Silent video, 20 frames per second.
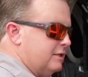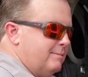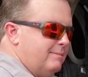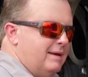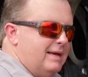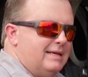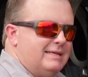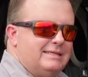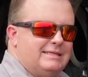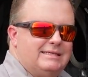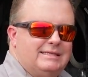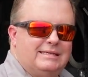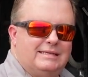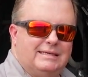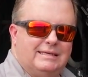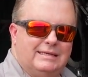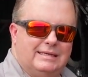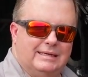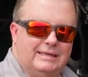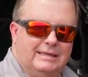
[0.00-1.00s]
a mess,
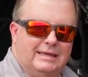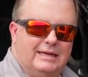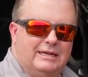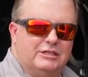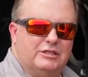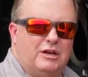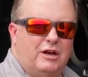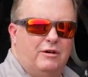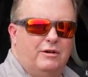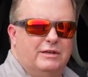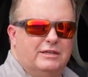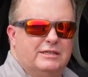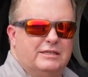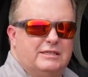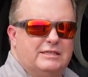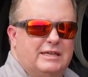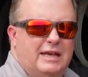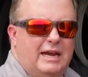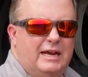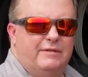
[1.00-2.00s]
and that is always a
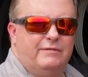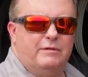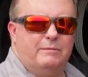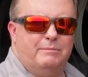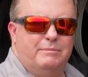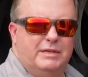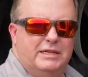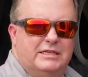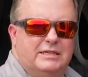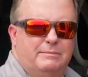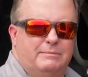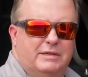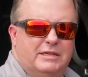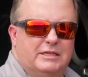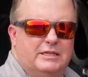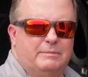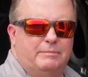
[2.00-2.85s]
sign of a busy